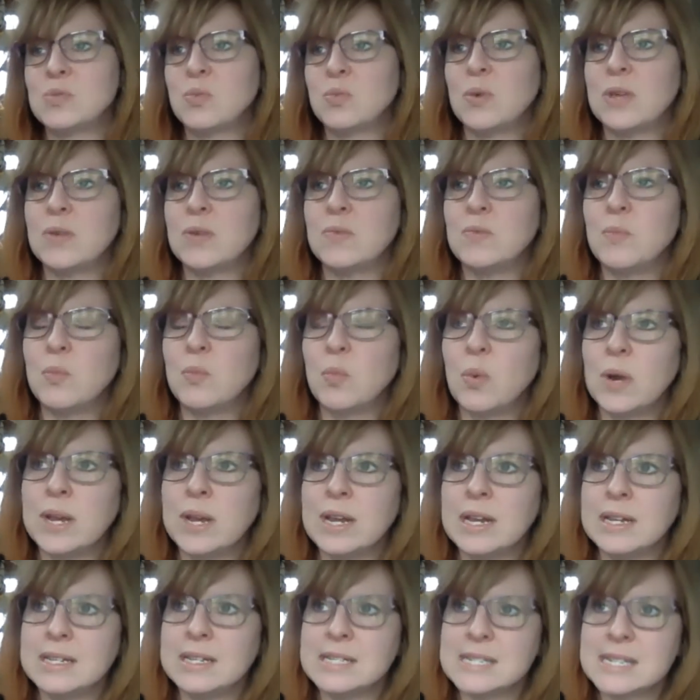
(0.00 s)

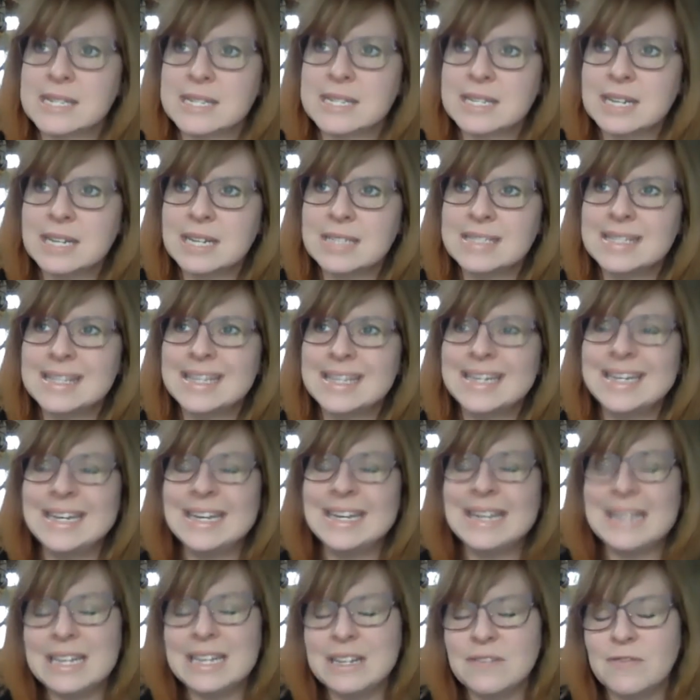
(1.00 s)
We discussed the
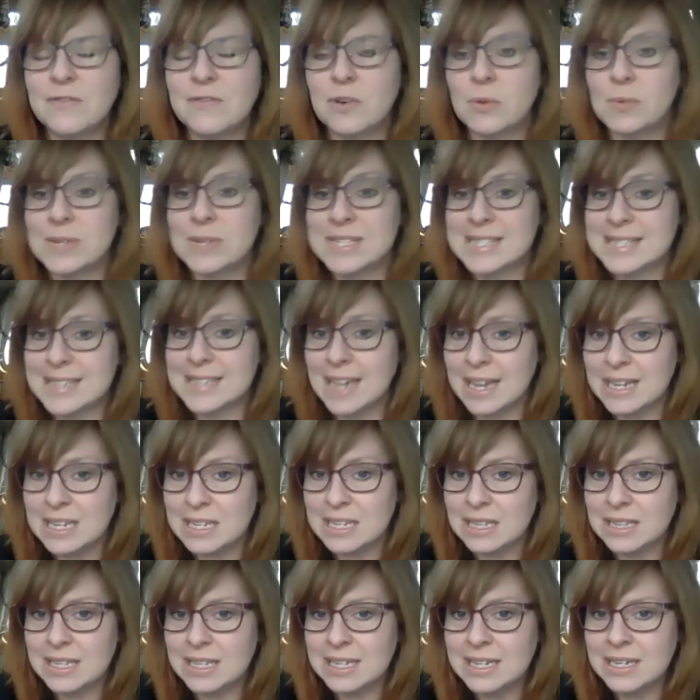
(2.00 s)
need for
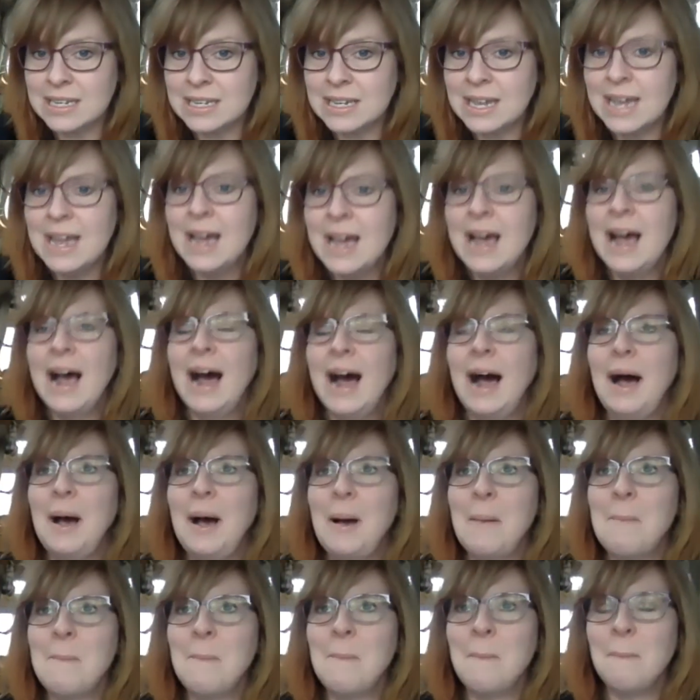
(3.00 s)
recycling,
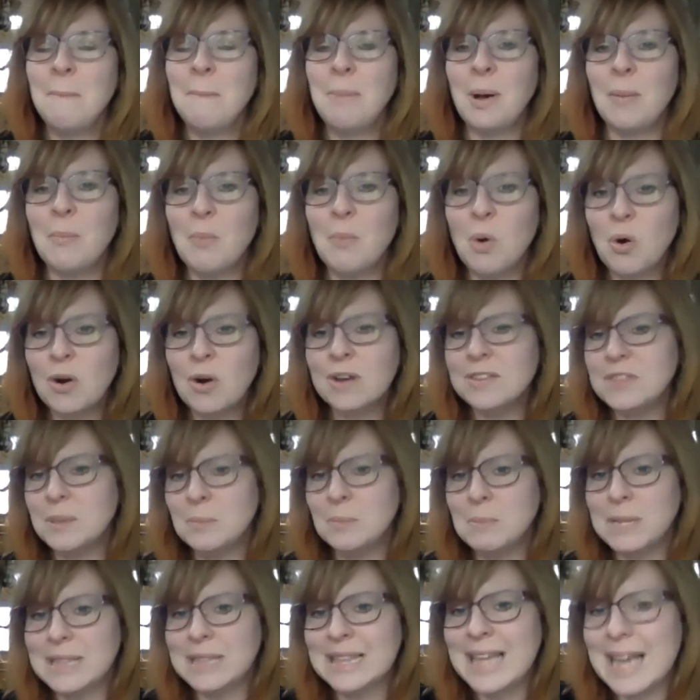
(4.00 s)
but more at the
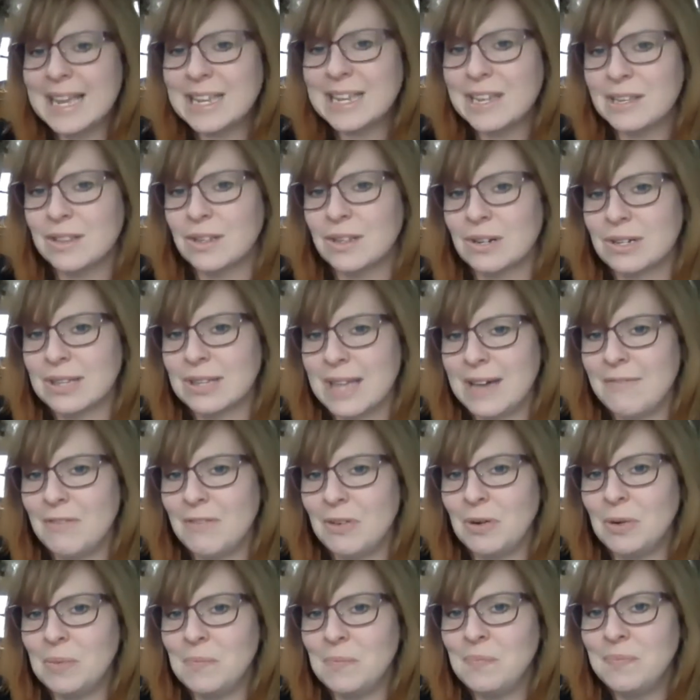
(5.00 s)
molecular
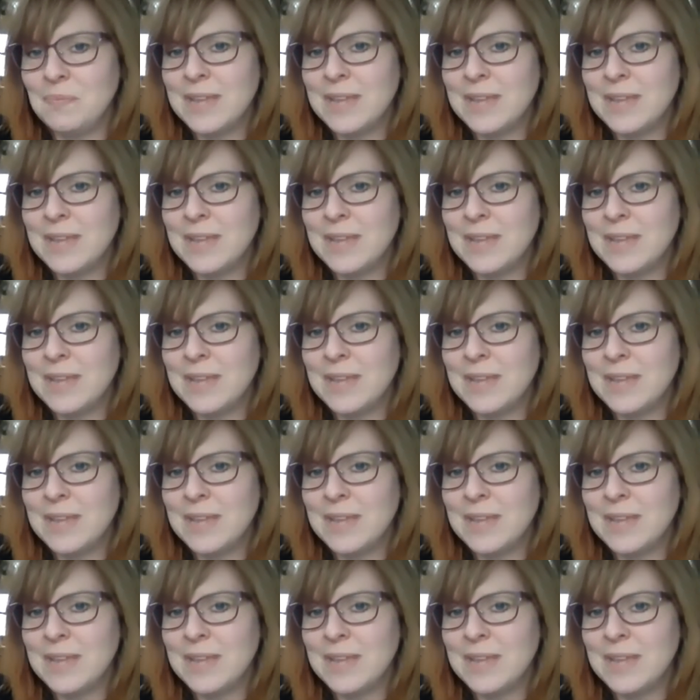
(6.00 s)
level,